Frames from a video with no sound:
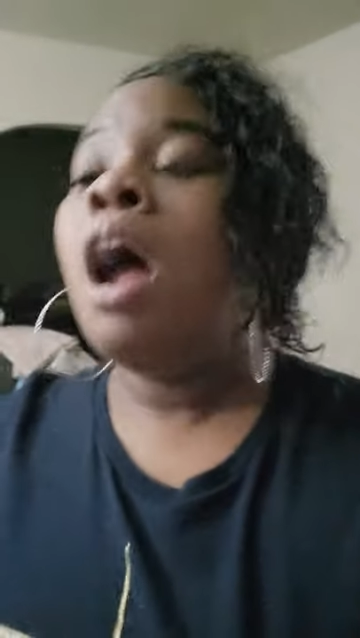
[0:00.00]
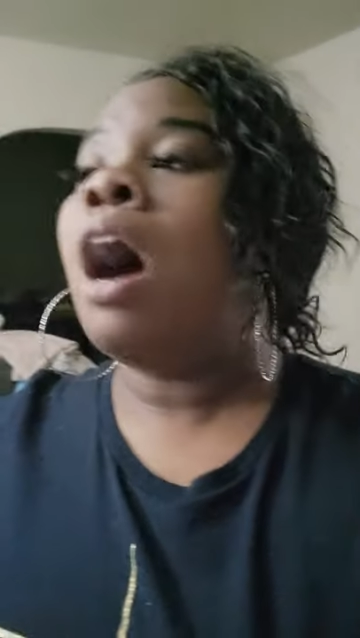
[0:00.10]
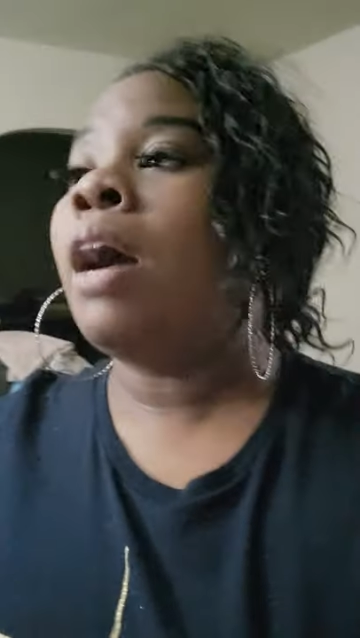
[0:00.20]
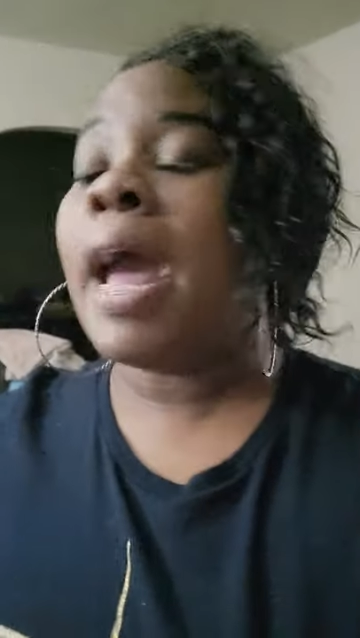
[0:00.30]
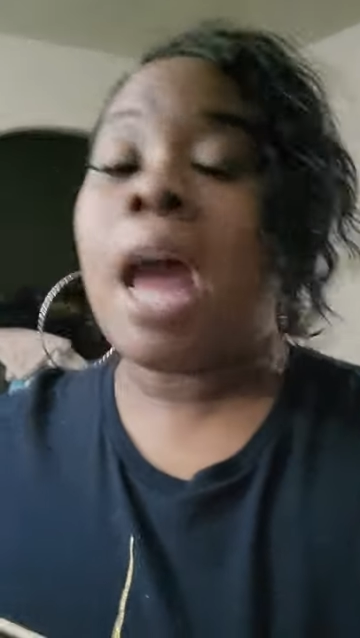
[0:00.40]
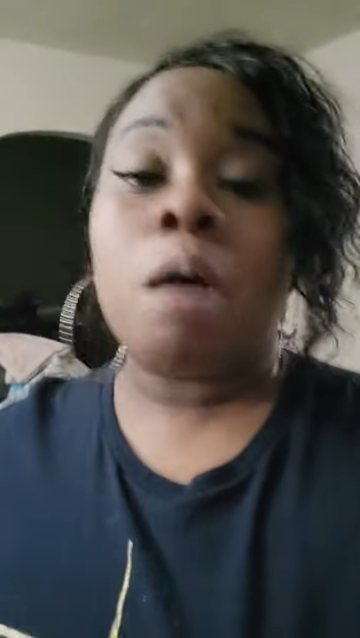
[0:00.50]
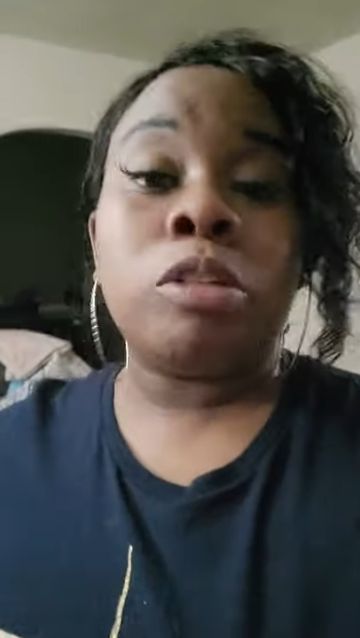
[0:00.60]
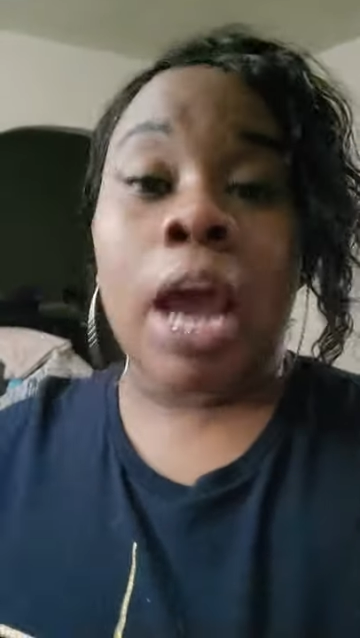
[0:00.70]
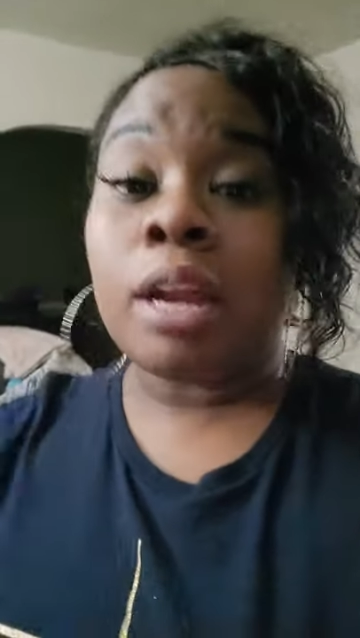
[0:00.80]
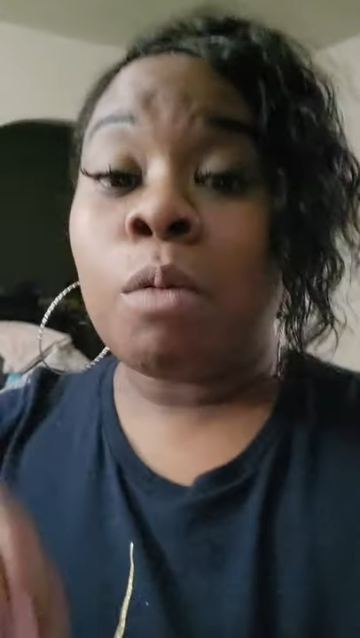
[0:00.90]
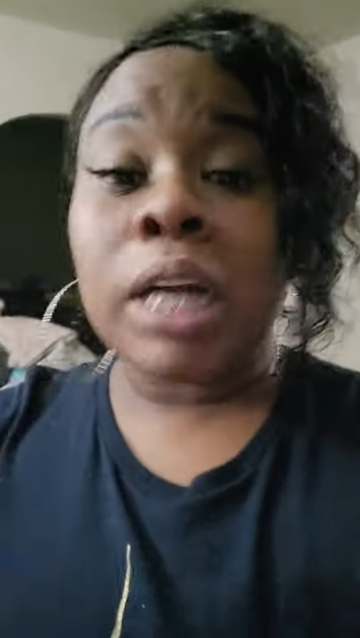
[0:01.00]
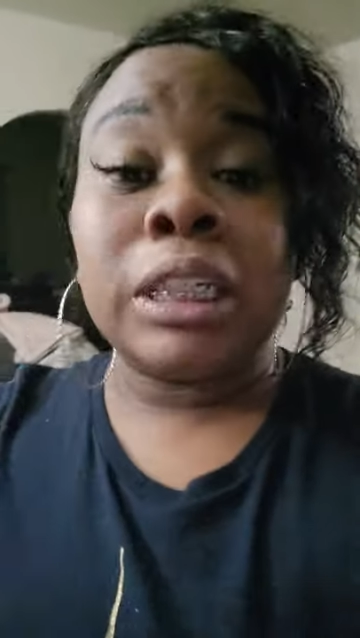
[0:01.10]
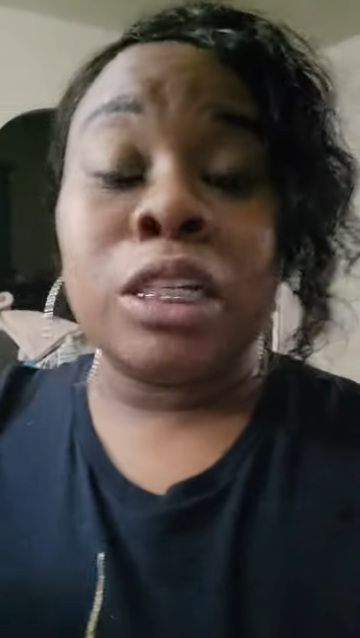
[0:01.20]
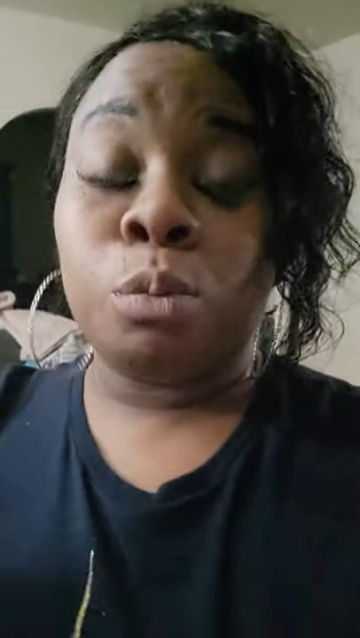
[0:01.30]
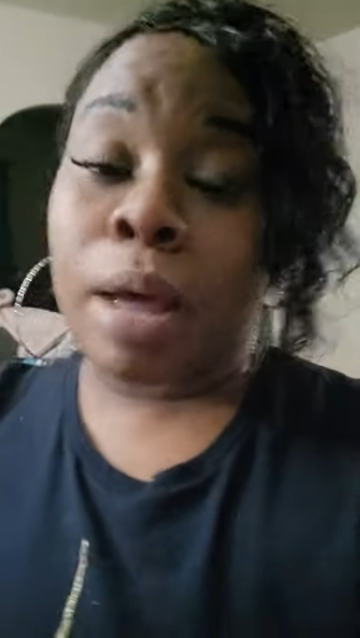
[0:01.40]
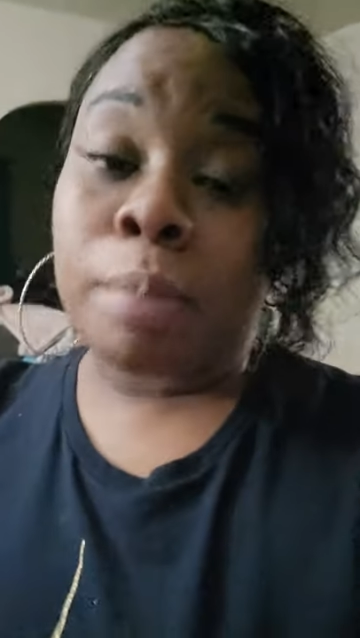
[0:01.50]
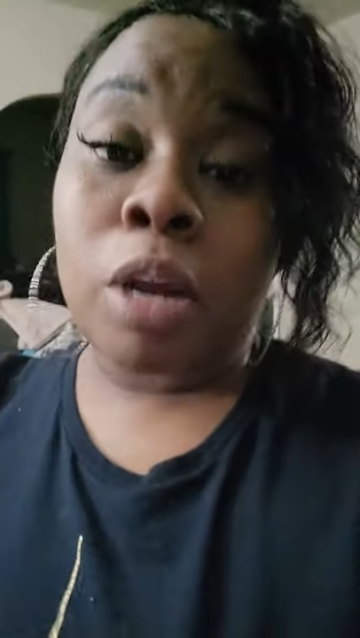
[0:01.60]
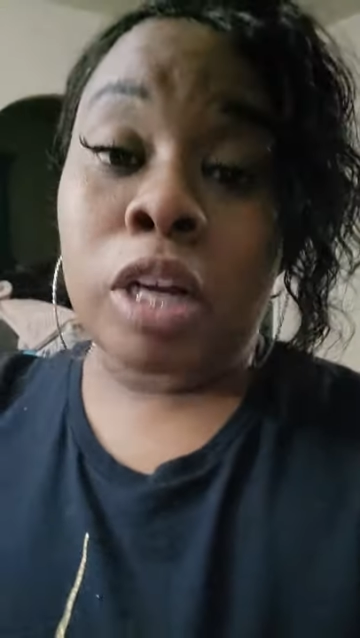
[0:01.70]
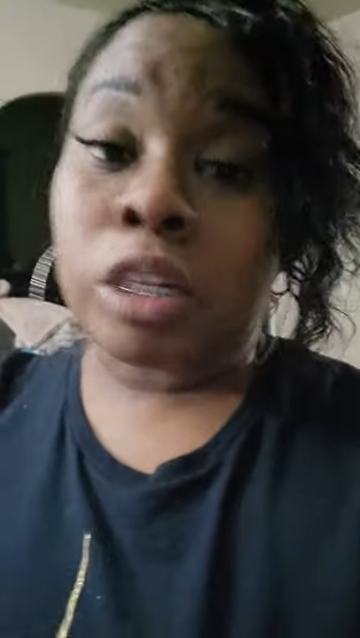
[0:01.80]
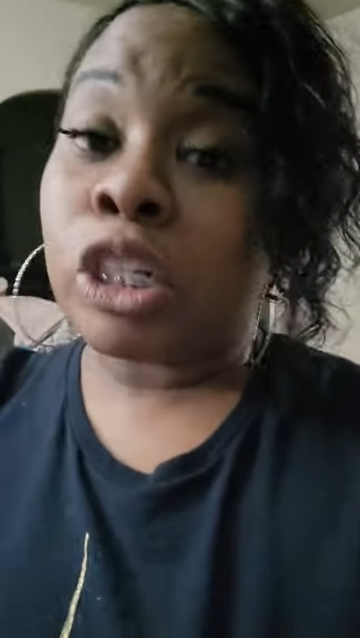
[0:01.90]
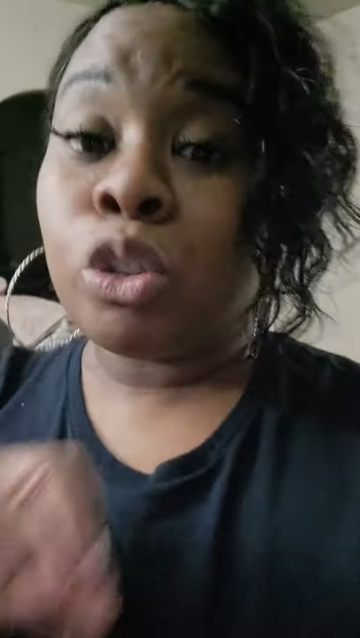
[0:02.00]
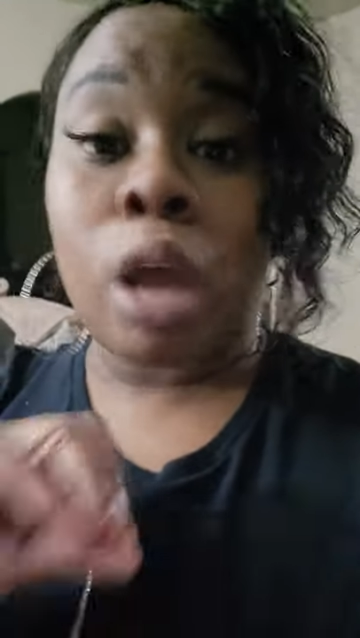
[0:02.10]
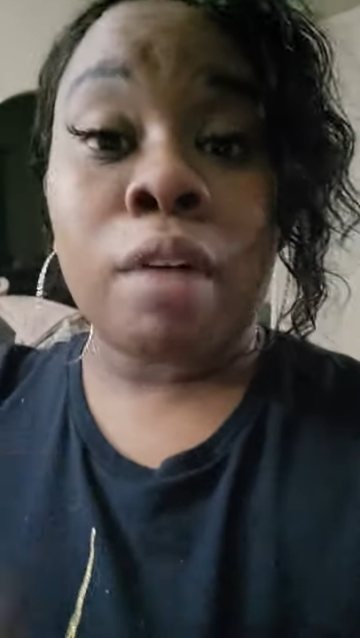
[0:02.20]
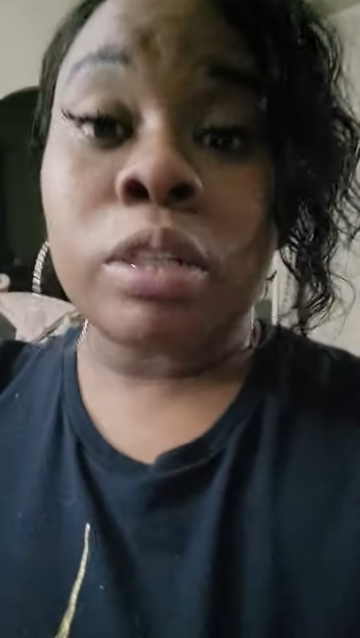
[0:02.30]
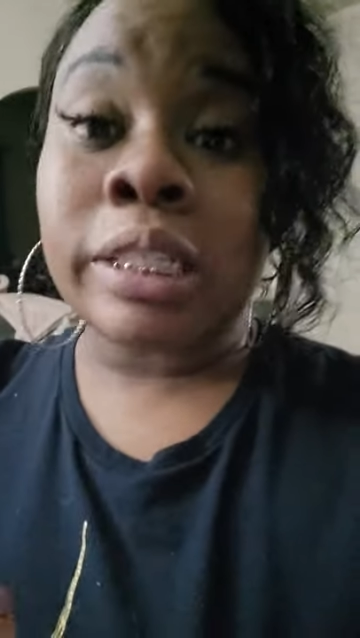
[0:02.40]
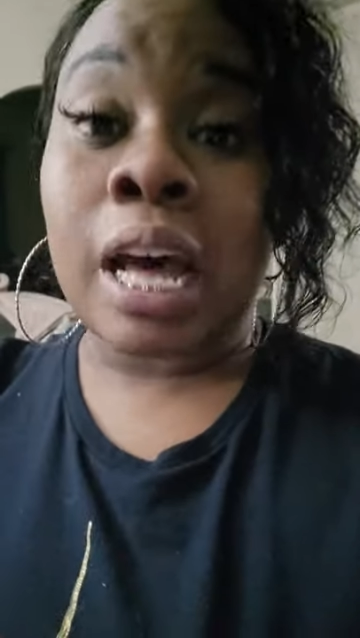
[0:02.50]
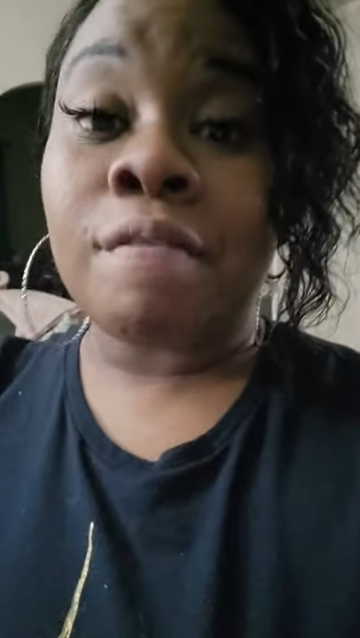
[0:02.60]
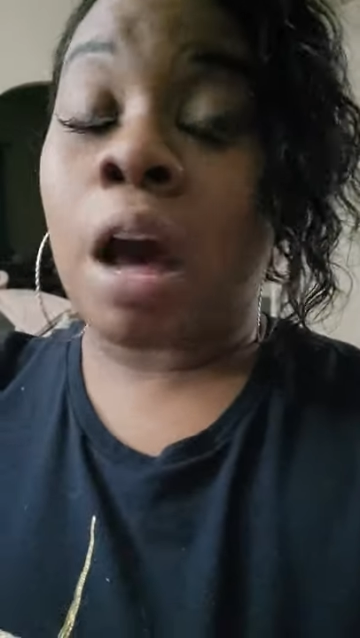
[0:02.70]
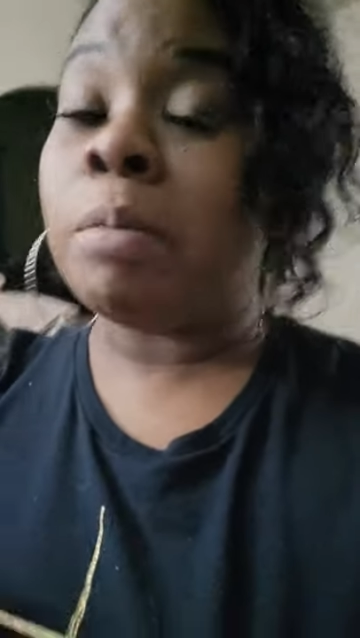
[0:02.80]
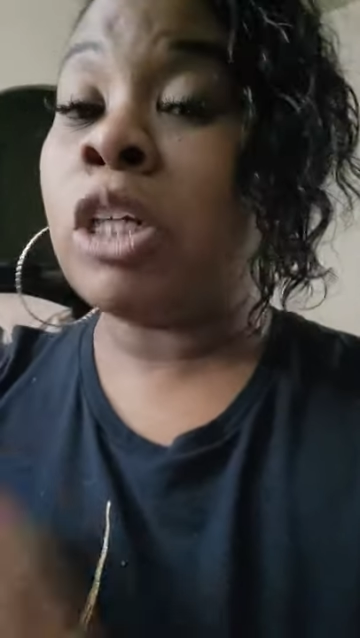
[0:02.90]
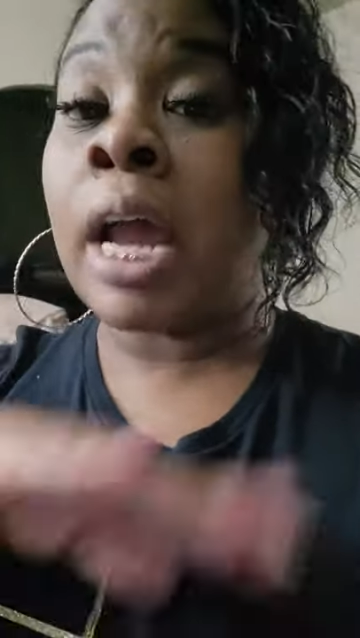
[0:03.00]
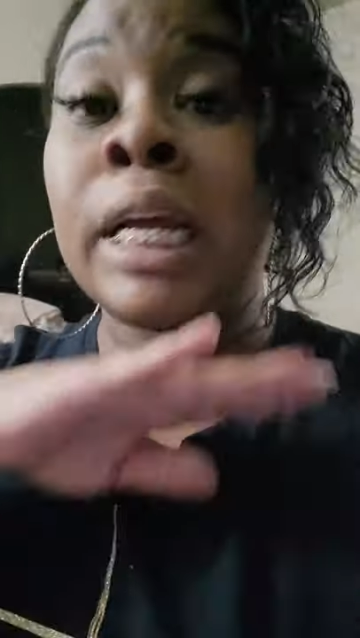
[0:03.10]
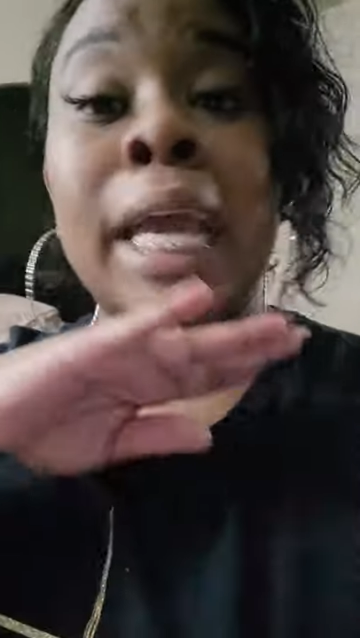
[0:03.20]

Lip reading: Okay, I'm trying to watch these webinars on this travel stuff. I've been trying